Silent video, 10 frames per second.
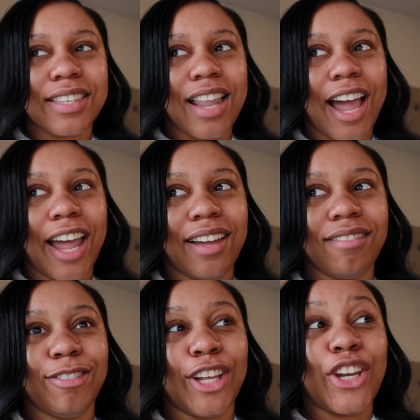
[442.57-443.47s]
Like
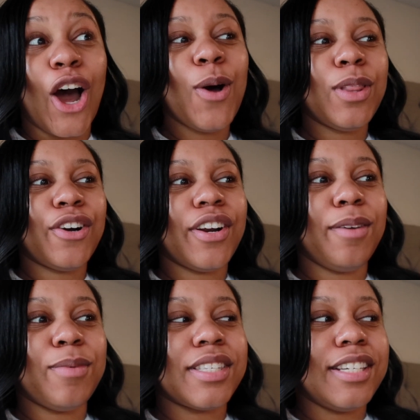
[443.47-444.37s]
the door
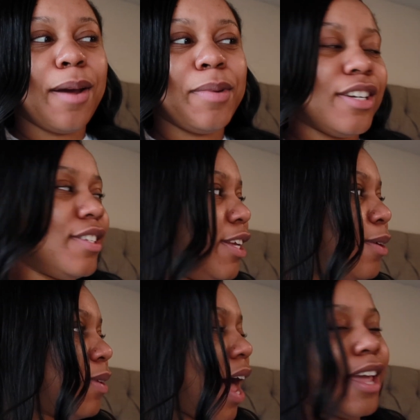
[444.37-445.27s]
literally was damn near
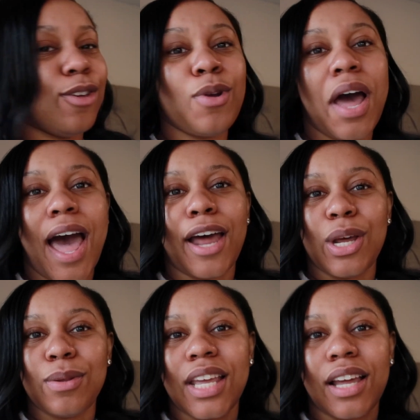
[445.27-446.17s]
still like you know how a
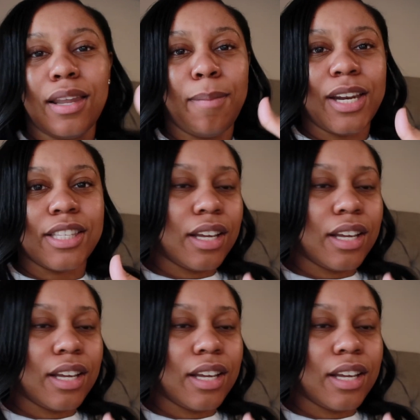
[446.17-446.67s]
door take a little minute to